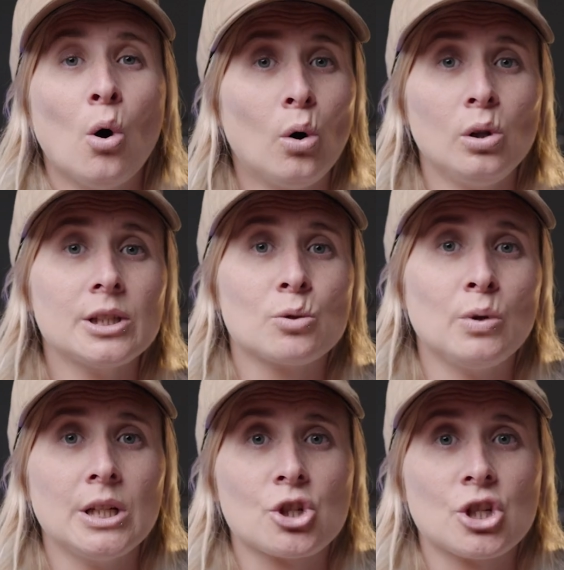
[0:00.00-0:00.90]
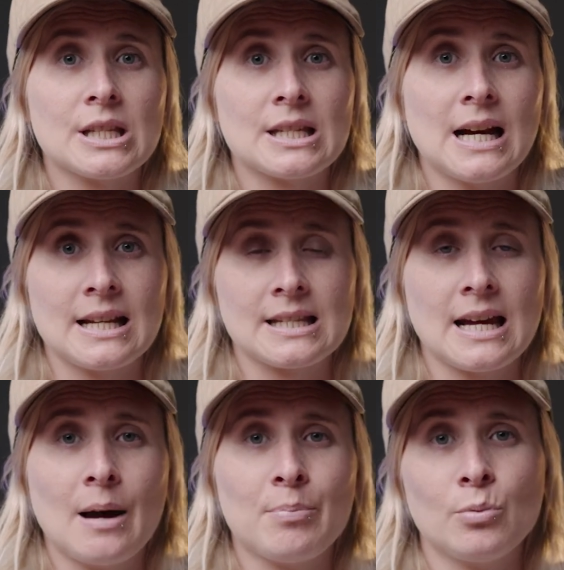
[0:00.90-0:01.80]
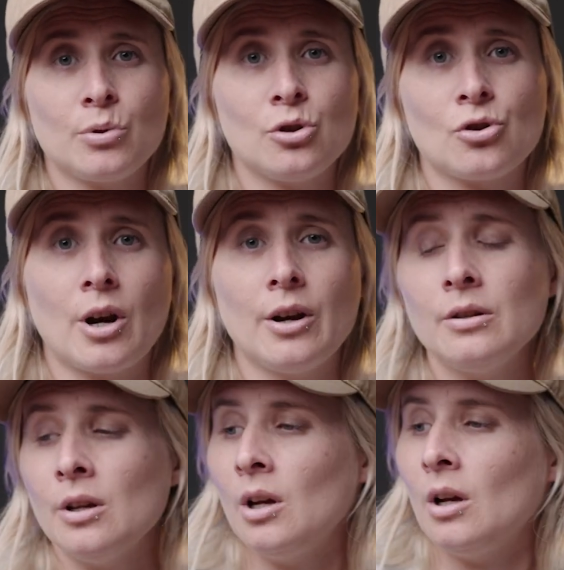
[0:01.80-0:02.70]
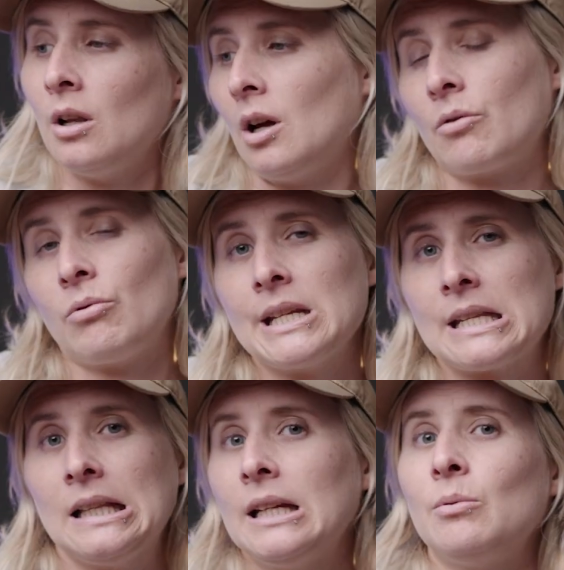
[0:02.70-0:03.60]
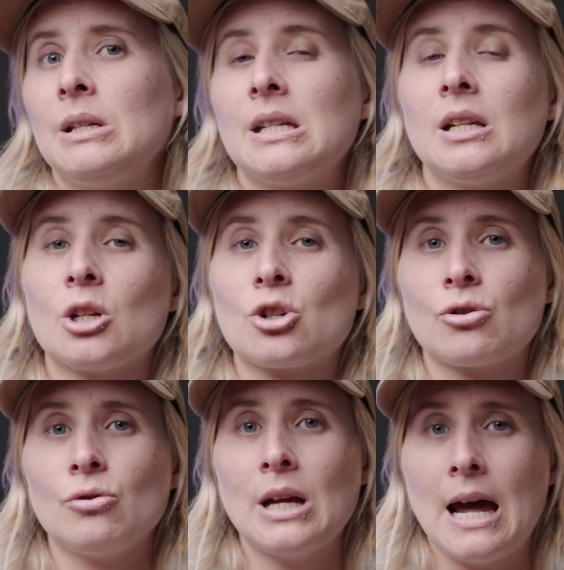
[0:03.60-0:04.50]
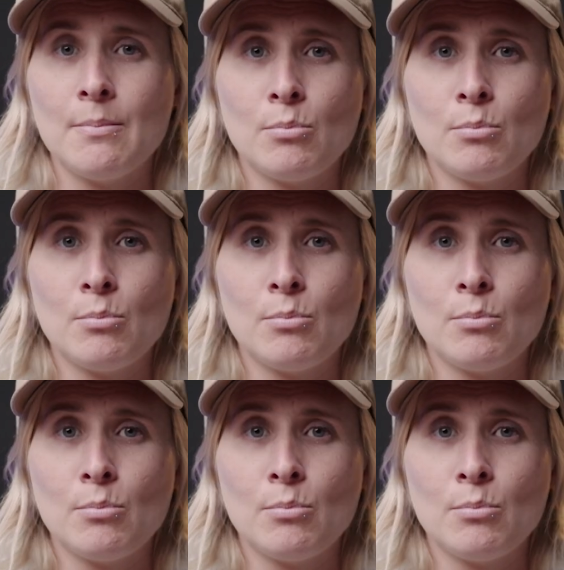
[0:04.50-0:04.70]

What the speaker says: All this weird shit starts to happen with your drone. Like recently we did a shoot at